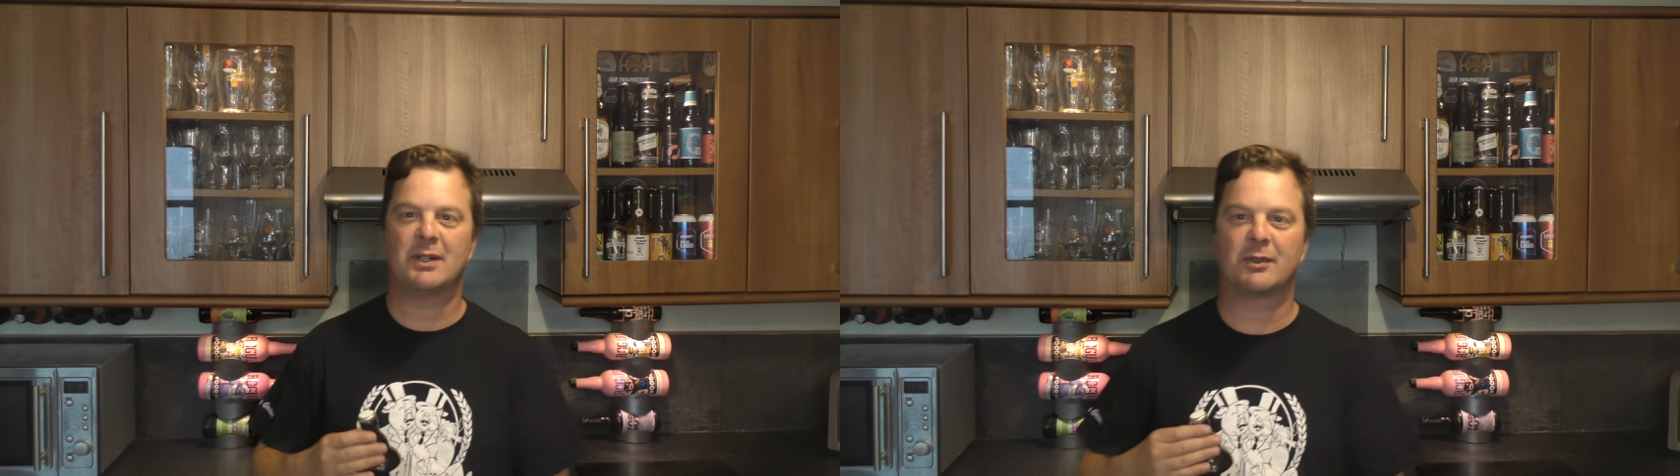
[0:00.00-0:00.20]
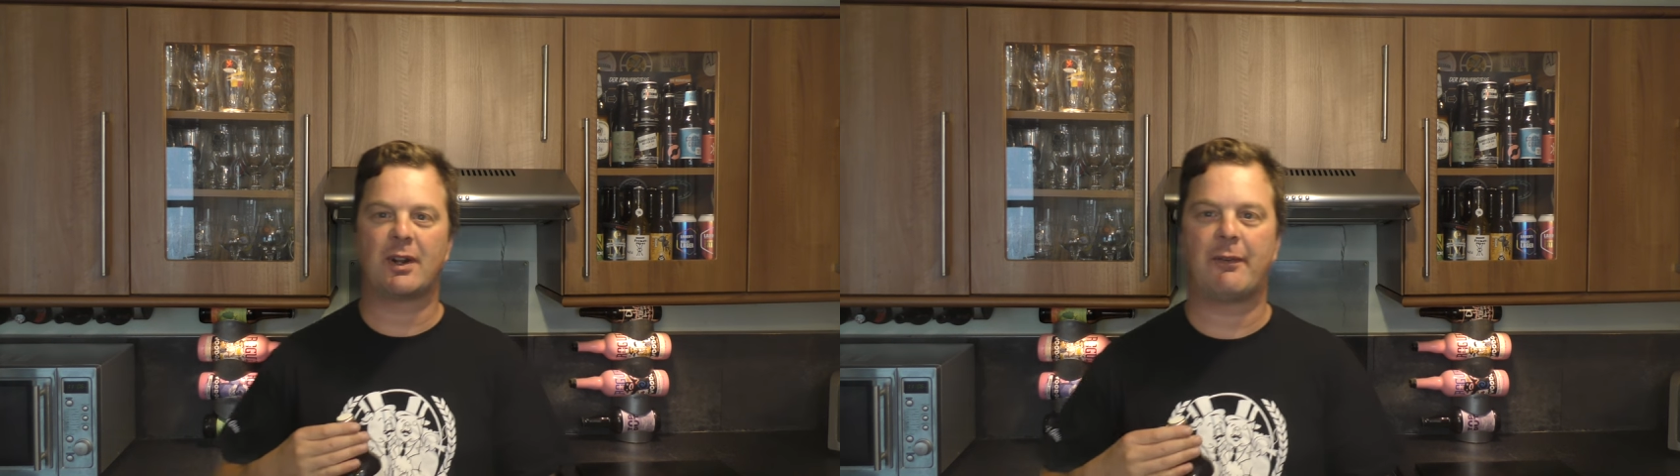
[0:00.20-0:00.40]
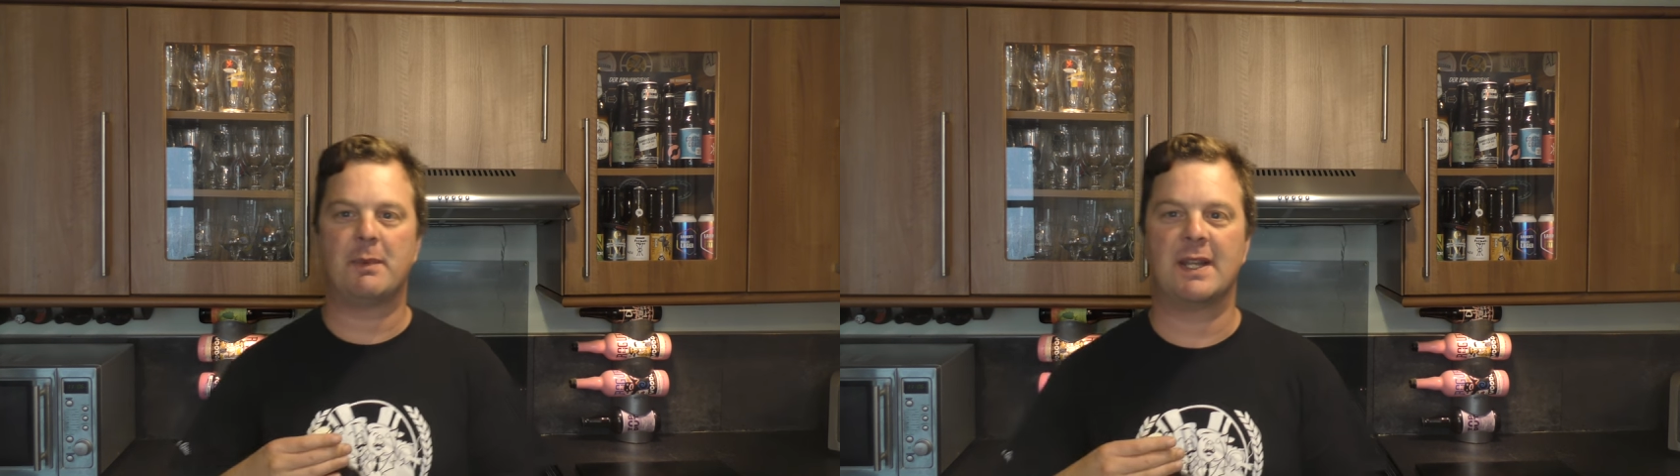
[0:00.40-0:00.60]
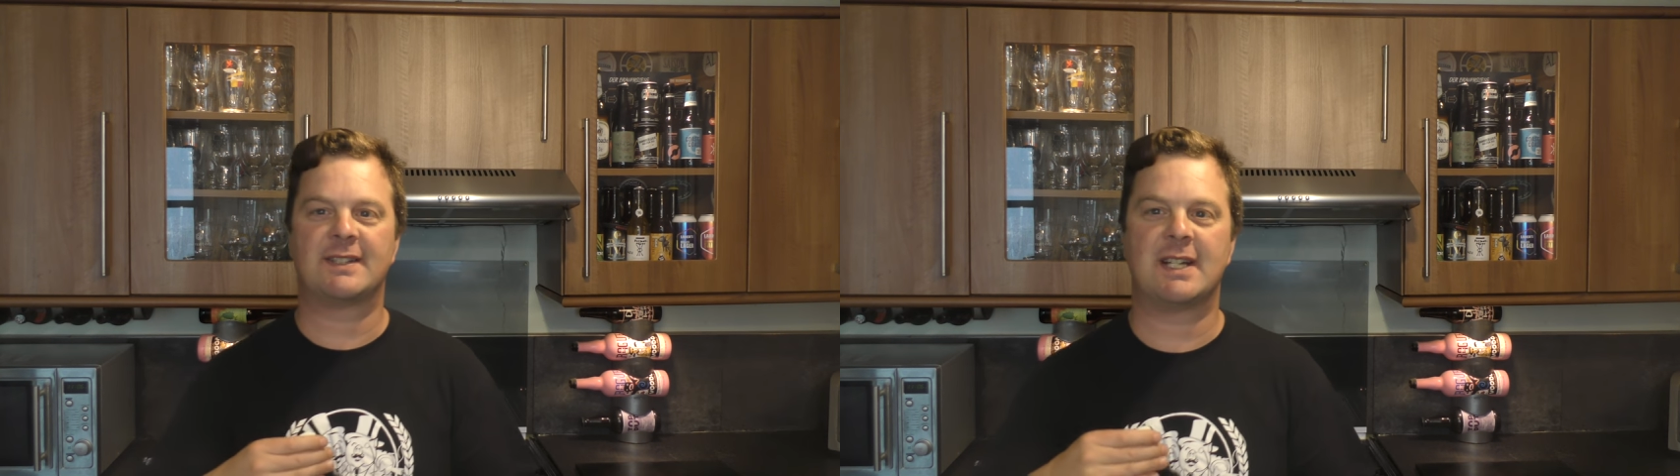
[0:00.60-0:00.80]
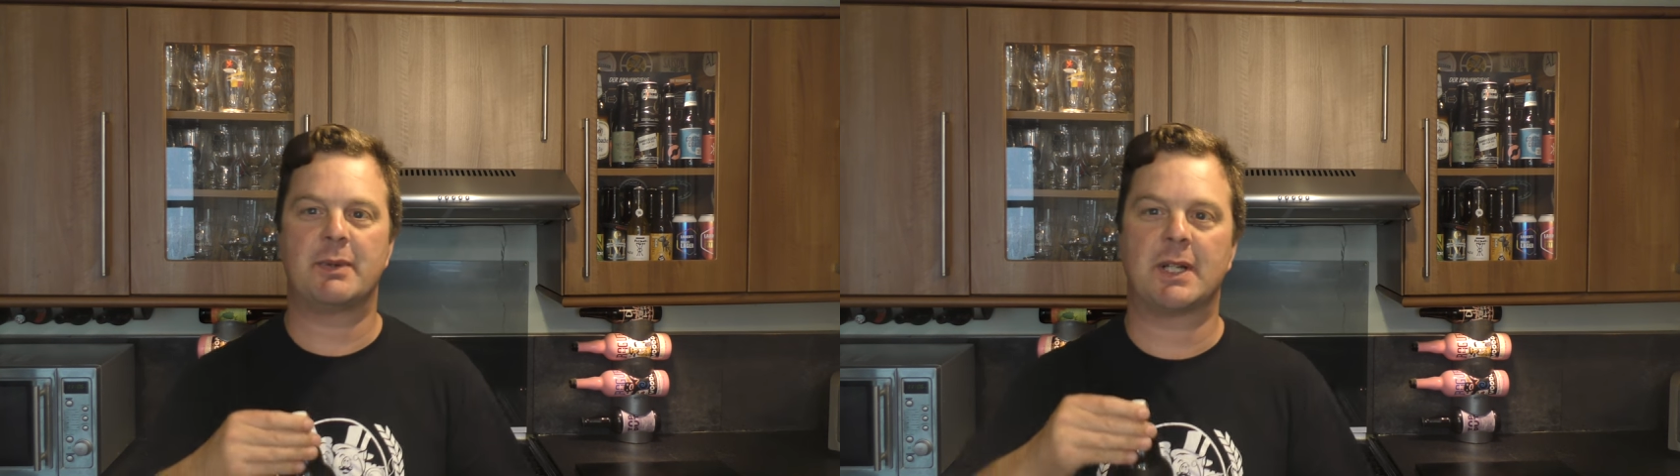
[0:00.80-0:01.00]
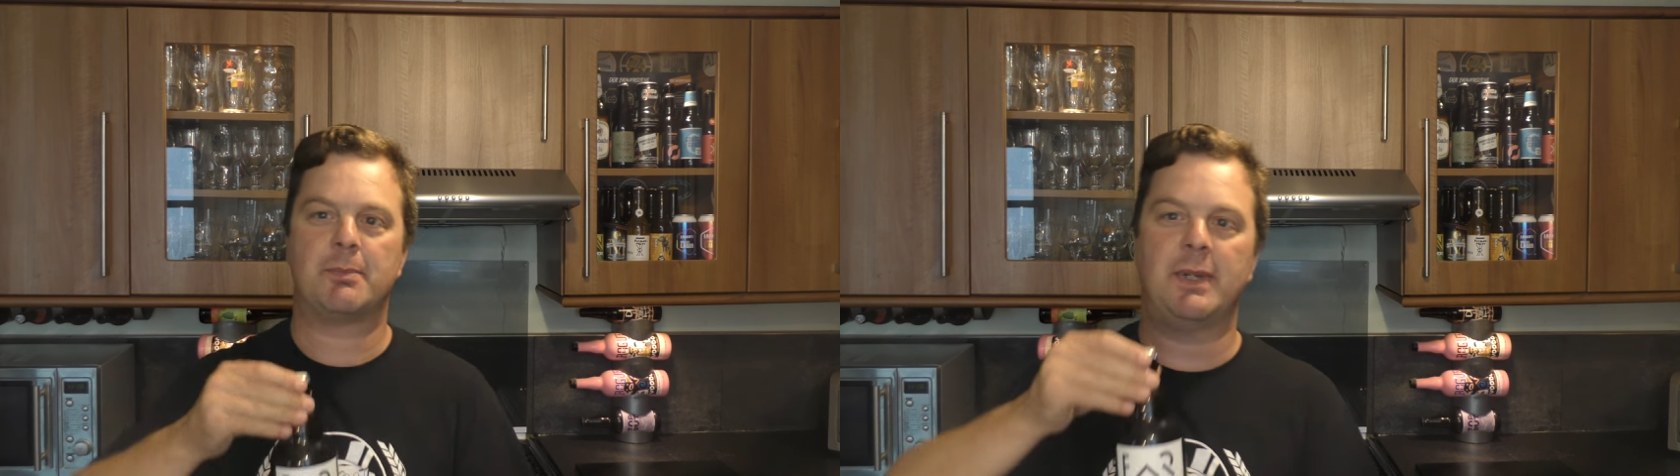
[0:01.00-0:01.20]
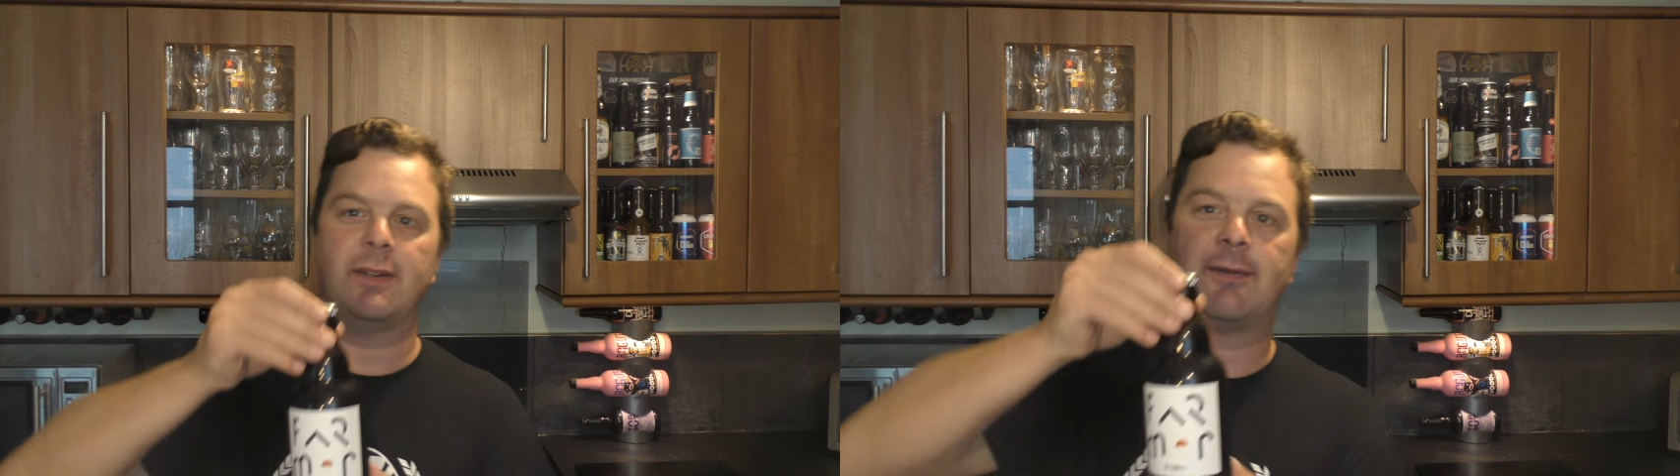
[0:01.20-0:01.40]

Ale Craft Beer. Today we've got a beer